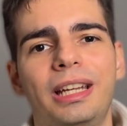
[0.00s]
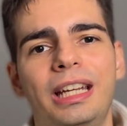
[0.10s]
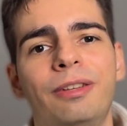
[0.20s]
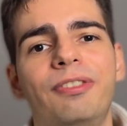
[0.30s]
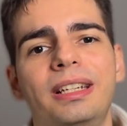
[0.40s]

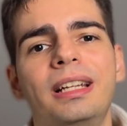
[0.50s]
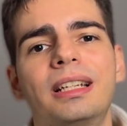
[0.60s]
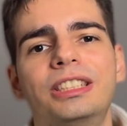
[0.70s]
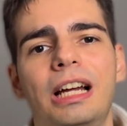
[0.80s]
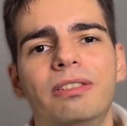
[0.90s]
in
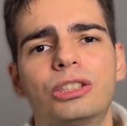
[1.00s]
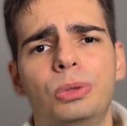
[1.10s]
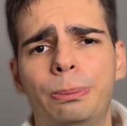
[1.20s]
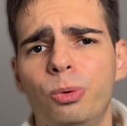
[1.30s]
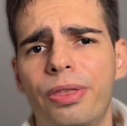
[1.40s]
vanilla
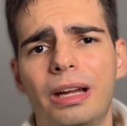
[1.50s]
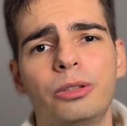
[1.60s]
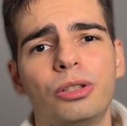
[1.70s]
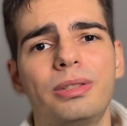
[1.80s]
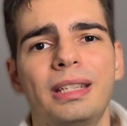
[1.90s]
JavaScript
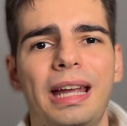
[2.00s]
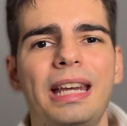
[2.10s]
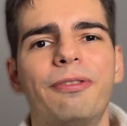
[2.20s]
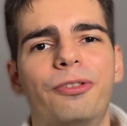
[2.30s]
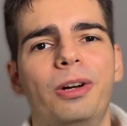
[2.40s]
without using
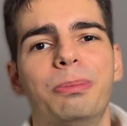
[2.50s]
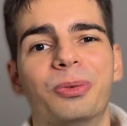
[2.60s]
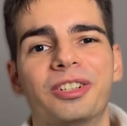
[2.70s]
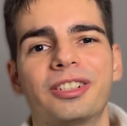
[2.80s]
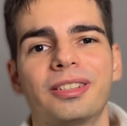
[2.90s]
any
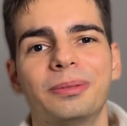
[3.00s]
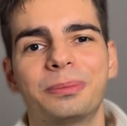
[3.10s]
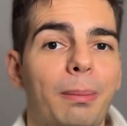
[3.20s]
frameworks.